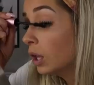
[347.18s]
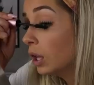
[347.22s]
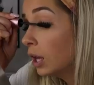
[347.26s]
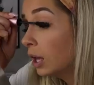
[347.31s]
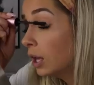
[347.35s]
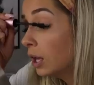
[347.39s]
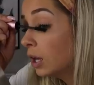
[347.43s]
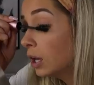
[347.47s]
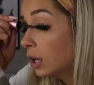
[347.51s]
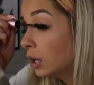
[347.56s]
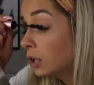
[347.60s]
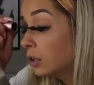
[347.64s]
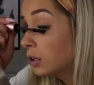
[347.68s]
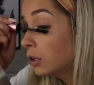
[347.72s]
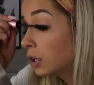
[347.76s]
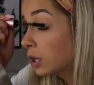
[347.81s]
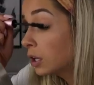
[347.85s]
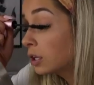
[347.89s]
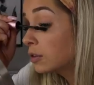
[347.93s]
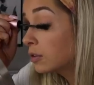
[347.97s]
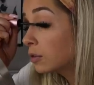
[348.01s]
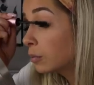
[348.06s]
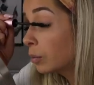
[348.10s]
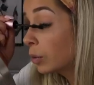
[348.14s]
and
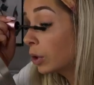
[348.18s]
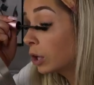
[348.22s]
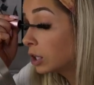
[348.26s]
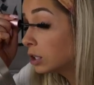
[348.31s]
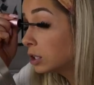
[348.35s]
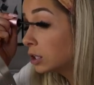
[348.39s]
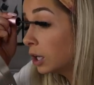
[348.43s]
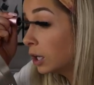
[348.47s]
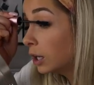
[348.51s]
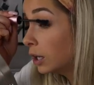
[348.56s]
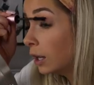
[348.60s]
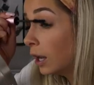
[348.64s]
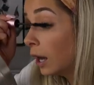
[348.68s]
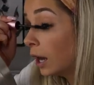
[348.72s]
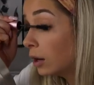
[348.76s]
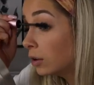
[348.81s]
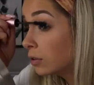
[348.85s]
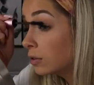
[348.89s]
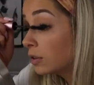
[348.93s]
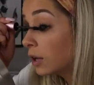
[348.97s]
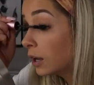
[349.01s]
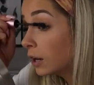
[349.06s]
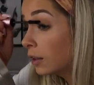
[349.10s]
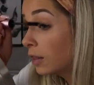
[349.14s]
get some work done
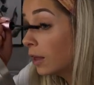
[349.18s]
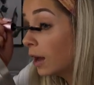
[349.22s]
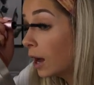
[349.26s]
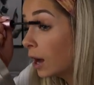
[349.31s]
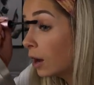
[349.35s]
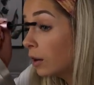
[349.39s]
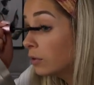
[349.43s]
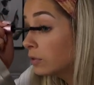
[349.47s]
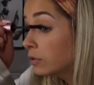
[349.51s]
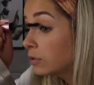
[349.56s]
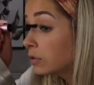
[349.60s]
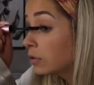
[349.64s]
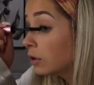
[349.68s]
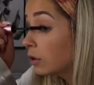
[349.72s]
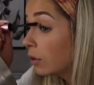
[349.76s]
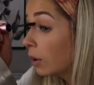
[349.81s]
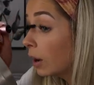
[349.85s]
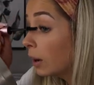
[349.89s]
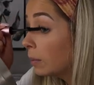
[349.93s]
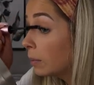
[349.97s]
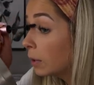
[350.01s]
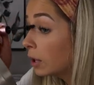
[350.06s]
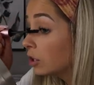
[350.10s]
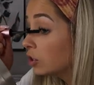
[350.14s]
outside of the house, so
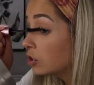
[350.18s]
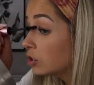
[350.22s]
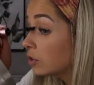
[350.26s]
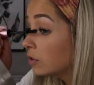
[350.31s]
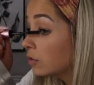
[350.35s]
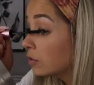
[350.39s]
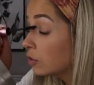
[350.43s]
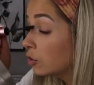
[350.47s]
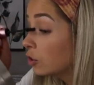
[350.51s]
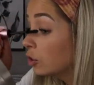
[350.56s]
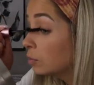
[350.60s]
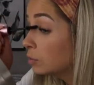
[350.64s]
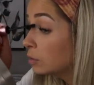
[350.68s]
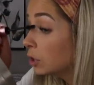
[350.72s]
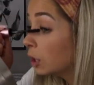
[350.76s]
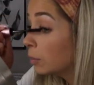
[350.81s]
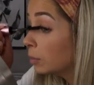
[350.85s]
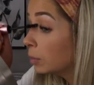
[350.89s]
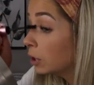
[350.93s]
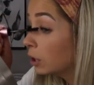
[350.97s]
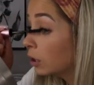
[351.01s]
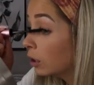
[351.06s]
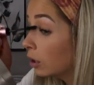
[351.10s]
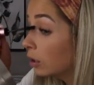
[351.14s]
I'm not just cooped
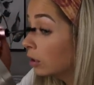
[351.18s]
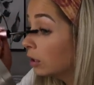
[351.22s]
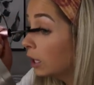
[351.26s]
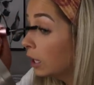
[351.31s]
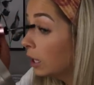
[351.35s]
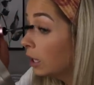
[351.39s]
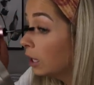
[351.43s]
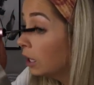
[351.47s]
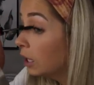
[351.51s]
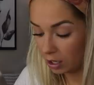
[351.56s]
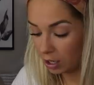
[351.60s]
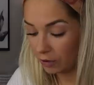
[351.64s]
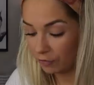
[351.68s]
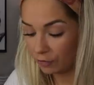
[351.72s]
up here all day.